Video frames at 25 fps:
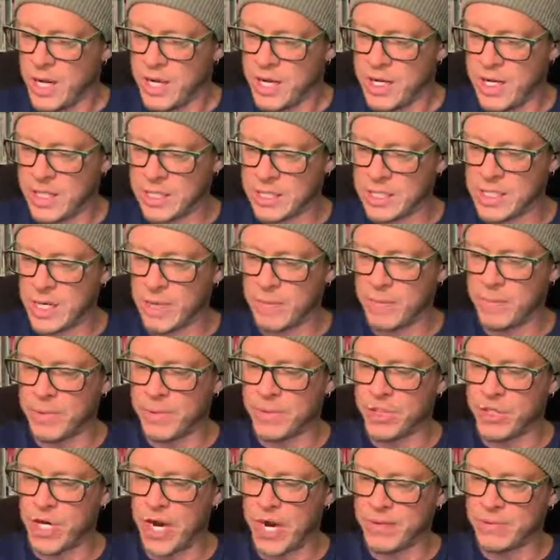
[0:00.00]
Next up
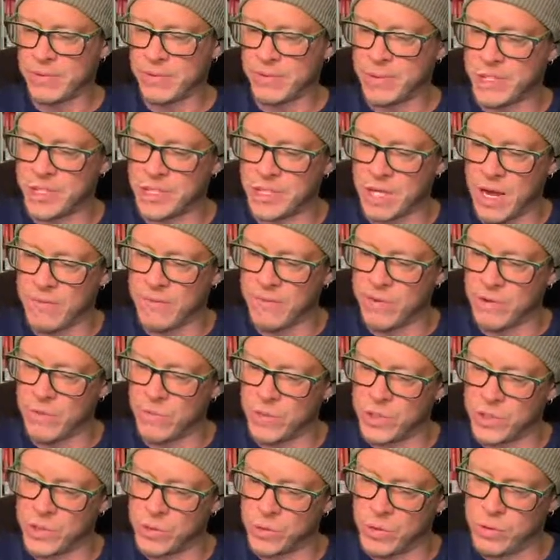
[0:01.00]
in chapter 7,
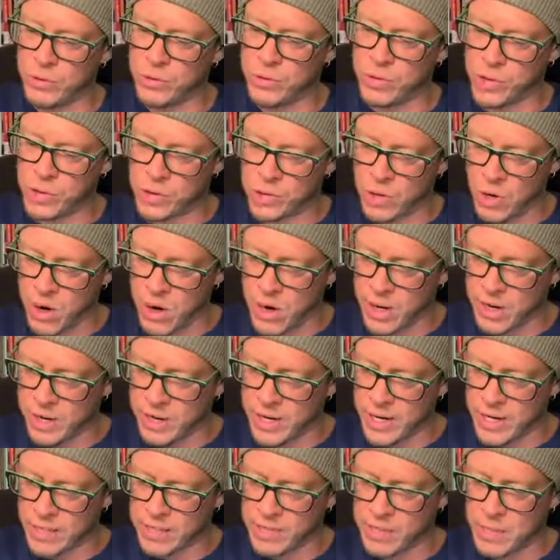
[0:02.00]
which we will start in the
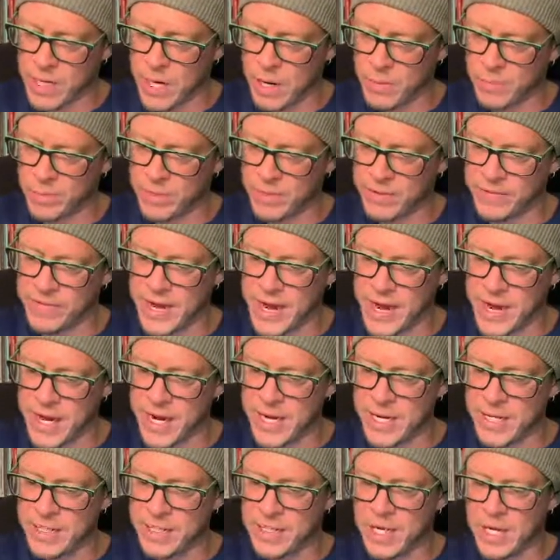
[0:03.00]
next couple of
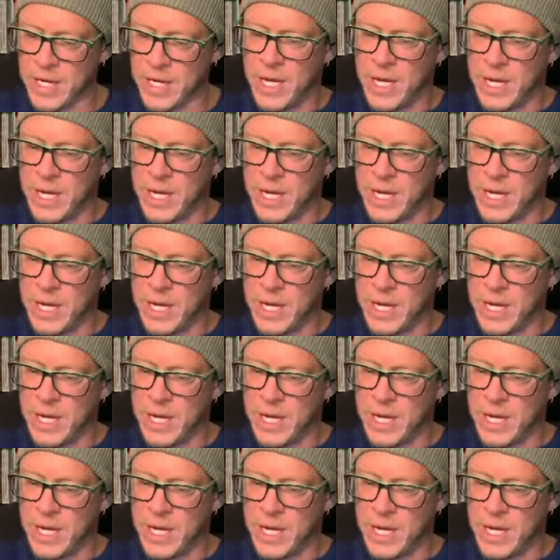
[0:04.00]
days,